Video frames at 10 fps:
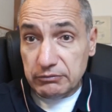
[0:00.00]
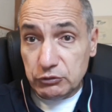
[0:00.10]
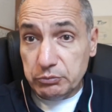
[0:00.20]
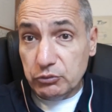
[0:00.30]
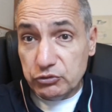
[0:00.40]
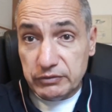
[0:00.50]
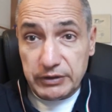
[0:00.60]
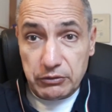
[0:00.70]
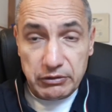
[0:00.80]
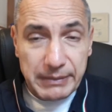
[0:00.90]
You pushed the
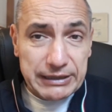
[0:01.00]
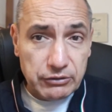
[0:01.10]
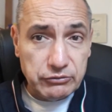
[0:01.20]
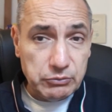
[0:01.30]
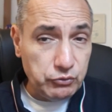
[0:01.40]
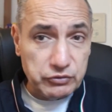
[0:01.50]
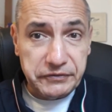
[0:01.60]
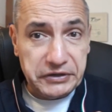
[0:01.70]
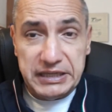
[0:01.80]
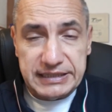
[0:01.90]
wrong button, you pushed
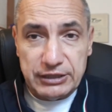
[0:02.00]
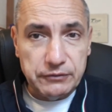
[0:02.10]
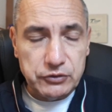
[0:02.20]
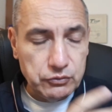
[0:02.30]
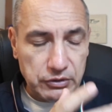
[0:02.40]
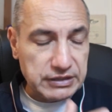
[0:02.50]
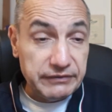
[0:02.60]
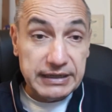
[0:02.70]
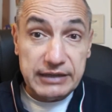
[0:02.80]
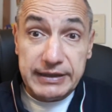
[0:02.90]
three instead of two or
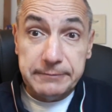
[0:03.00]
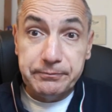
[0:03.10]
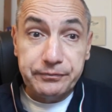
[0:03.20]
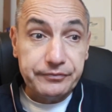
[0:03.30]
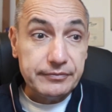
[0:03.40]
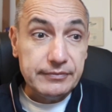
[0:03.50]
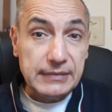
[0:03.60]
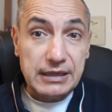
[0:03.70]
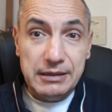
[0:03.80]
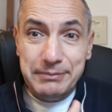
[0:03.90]
something like that.
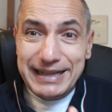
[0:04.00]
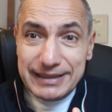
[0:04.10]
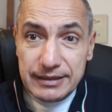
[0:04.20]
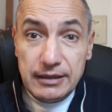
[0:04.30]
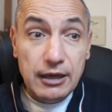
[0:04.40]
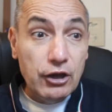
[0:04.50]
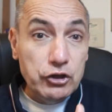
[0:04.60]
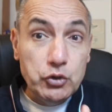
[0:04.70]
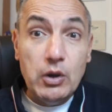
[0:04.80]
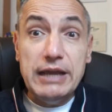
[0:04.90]
But
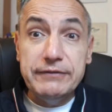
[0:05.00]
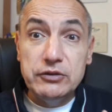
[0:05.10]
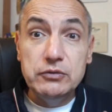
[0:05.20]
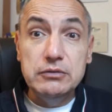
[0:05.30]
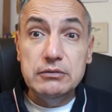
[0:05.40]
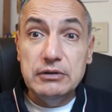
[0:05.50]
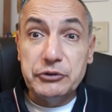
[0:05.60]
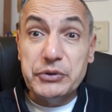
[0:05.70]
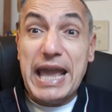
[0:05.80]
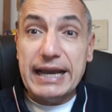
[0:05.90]
you have to
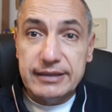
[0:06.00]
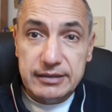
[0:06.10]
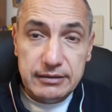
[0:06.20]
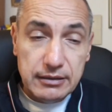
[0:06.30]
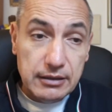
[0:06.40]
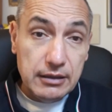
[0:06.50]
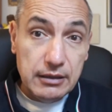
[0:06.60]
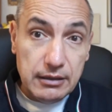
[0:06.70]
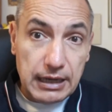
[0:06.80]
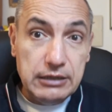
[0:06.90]
react
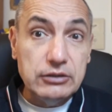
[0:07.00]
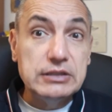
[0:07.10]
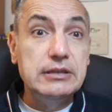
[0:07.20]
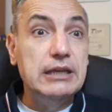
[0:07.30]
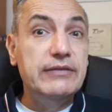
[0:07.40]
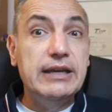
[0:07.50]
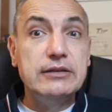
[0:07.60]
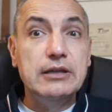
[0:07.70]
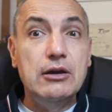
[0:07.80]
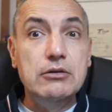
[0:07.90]
and not stay there and
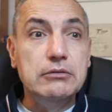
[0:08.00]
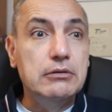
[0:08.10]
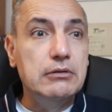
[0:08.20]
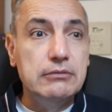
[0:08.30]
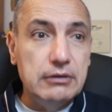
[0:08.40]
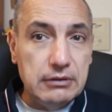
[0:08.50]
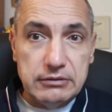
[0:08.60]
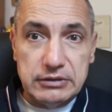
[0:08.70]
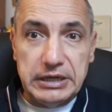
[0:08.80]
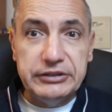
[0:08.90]
say, oh,
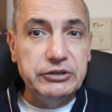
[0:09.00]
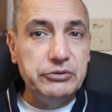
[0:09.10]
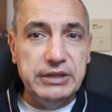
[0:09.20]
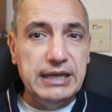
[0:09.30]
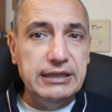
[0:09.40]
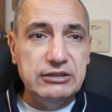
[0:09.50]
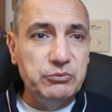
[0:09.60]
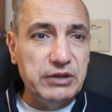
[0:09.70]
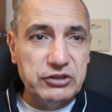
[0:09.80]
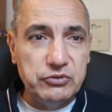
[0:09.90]
starting today, 2
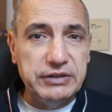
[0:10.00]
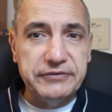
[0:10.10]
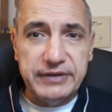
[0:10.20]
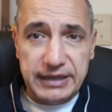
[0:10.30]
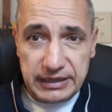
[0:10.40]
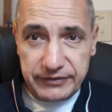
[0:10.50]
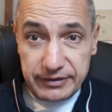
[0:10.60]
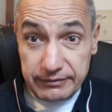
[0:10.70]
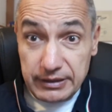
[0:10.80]
plus 2 is 5.